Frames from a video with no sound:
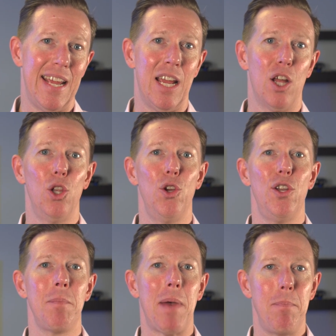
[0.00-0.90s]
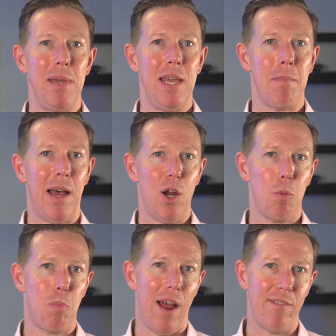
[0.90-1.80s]
including my PMI or
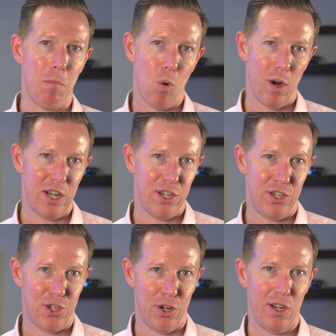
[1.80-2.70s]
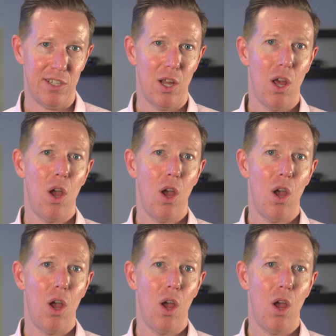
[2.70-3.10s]
private mortgage insurance,